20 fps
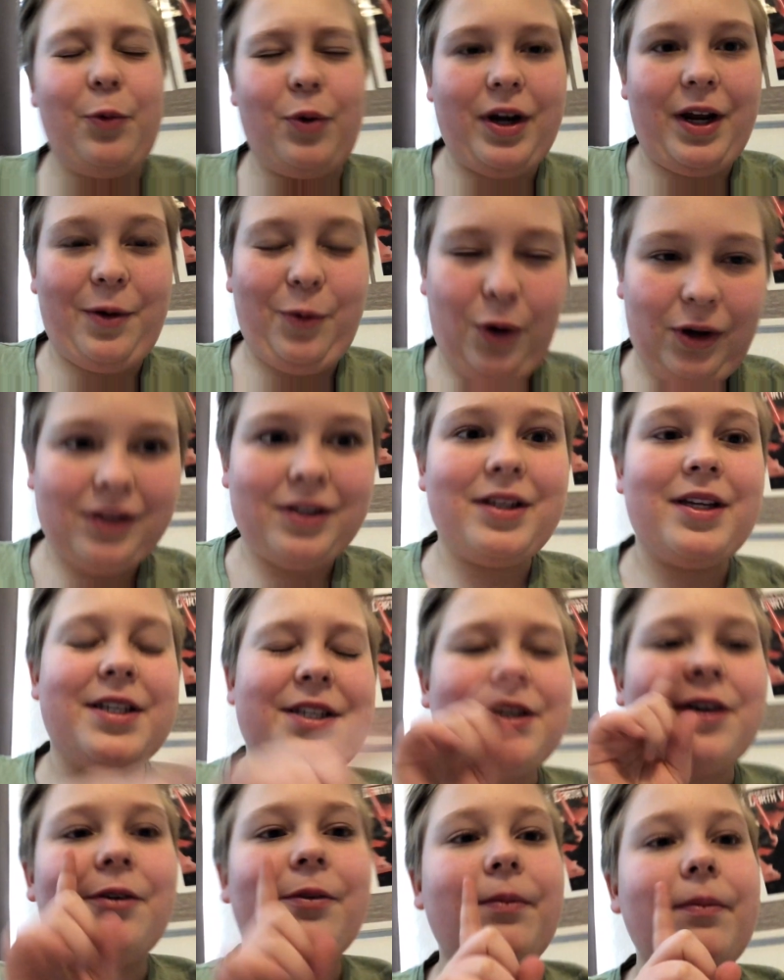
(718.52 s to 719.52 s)
what I want.
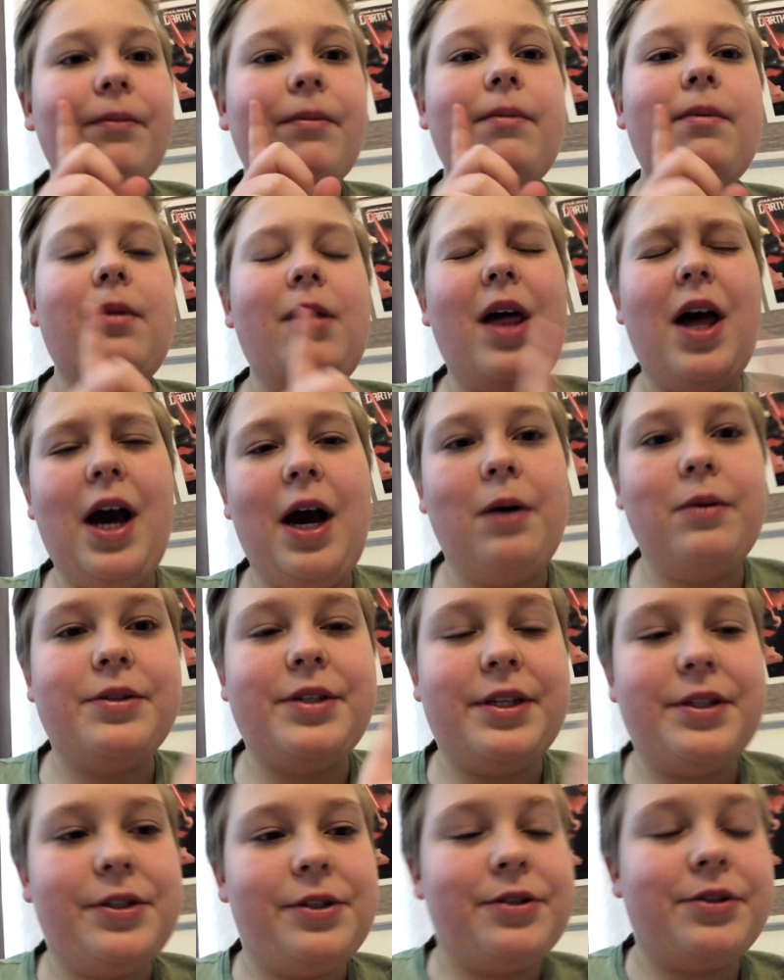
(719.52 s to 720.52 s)
So I will see you